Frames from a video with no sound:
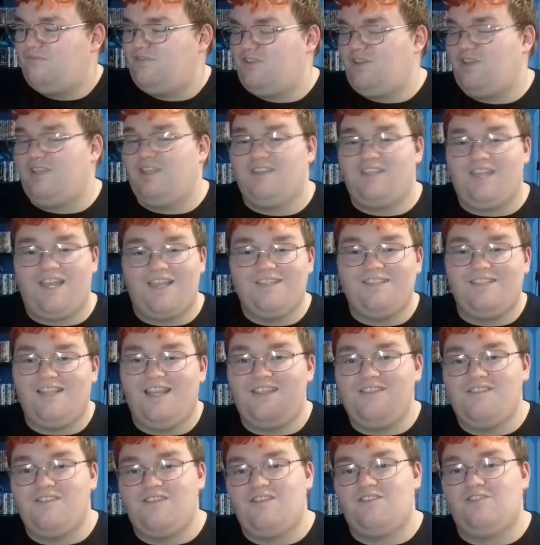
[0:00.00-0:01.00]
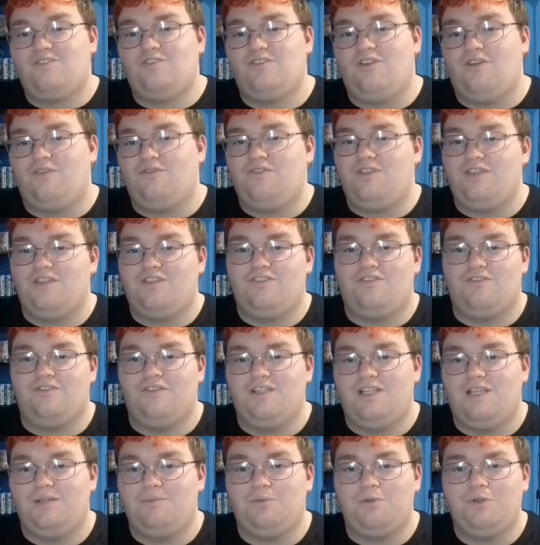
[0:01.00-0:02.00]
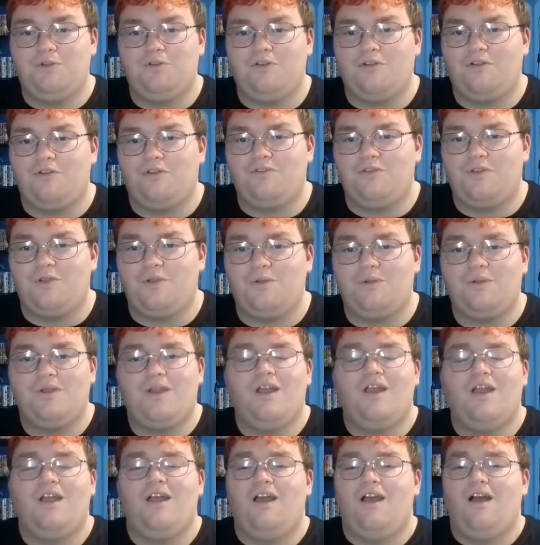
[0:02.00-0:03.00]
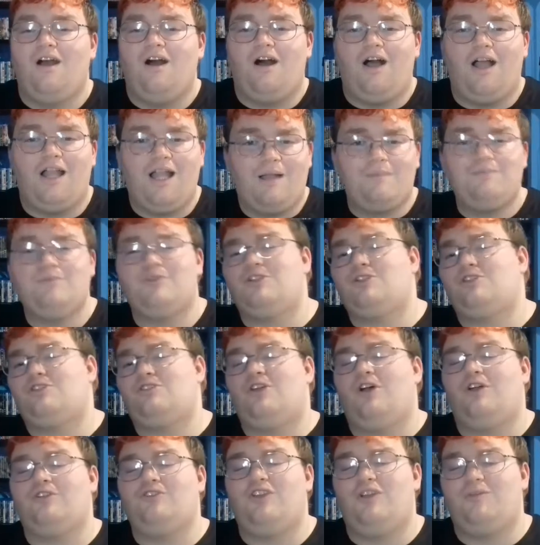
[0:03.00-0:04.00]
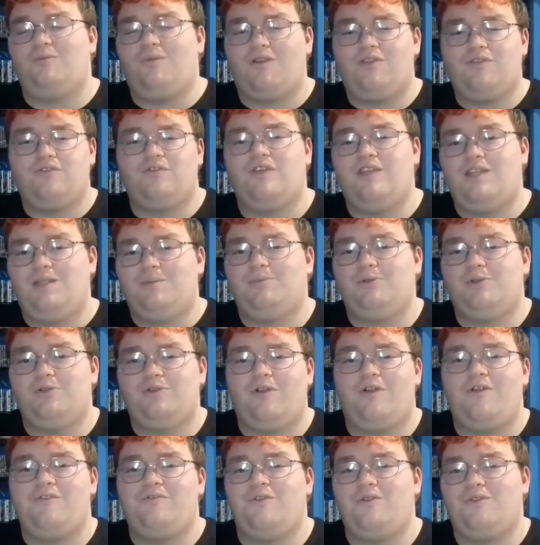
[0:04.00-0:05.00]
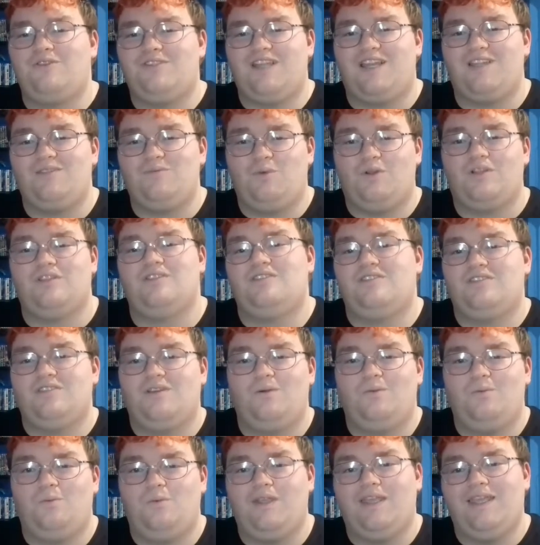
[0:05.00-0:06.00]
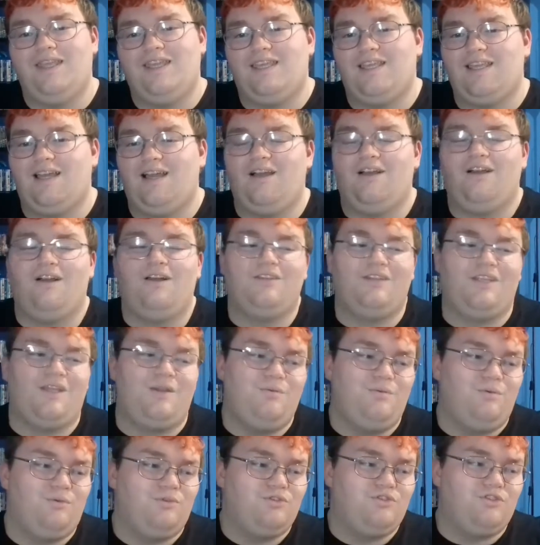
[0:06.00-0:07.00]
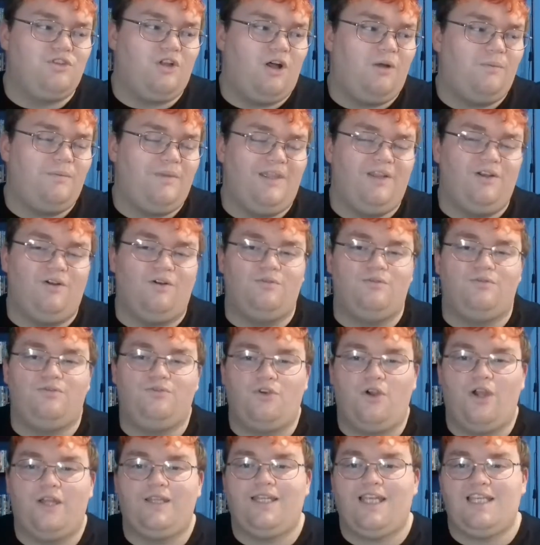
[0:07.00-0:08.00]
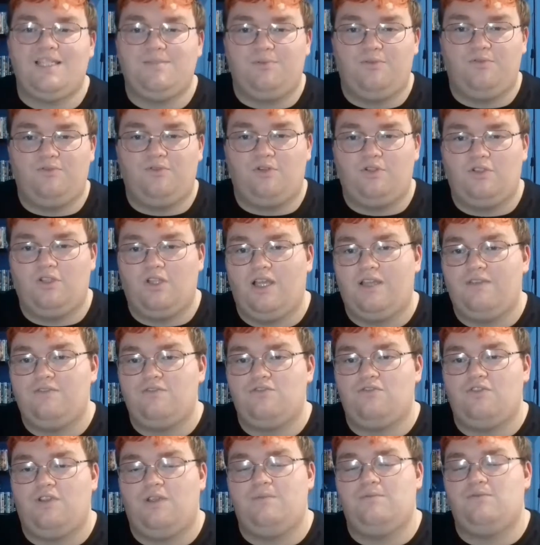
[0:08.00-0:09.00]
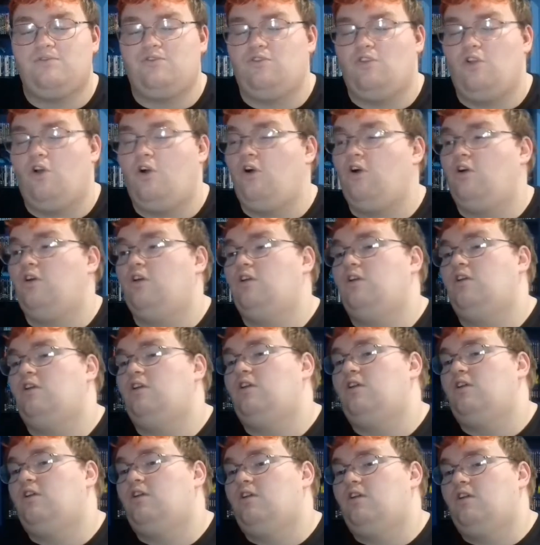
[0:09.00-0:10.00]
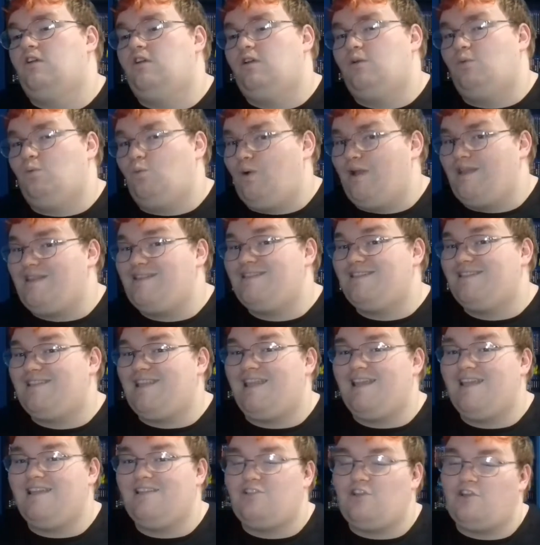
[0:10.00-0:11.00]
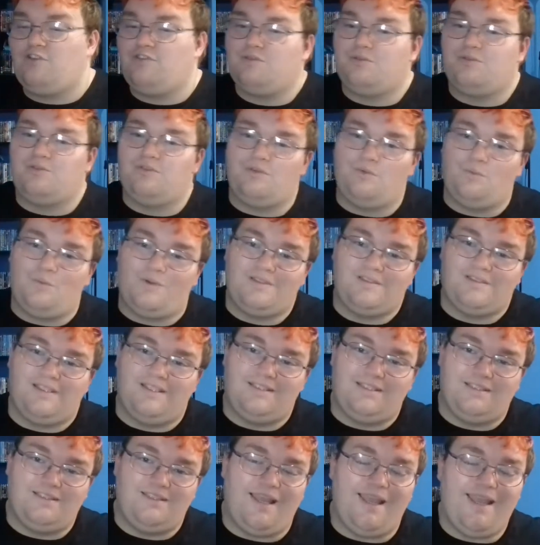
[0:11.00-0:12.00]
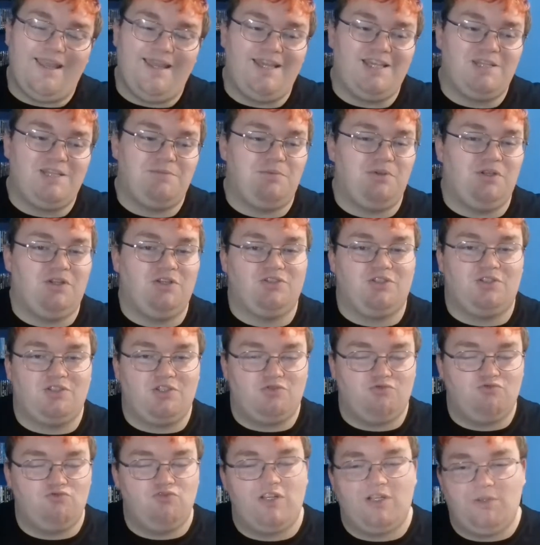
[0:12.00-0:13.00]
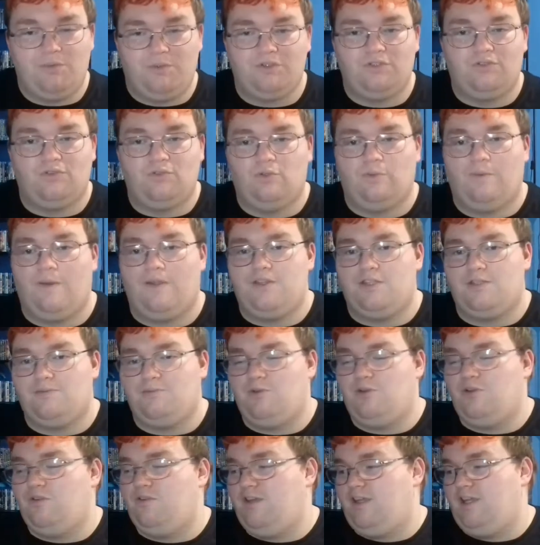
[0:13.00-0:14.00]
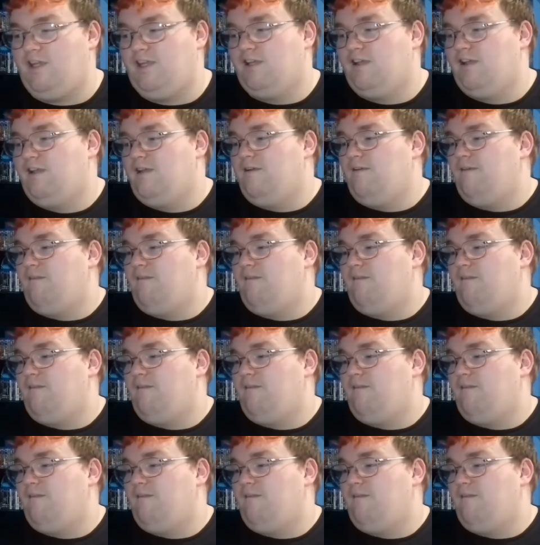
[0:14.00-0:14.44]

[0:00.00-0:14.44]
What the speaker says: So that is the end of this 3D Blu-ray review. I am going to start doing my 3D Blu-ray reviews again once a week. They will start being on Fridays before live streams, not Wednesdays. The only reason I'm doing Wednesday today is because I just really wanted to talk about this movie.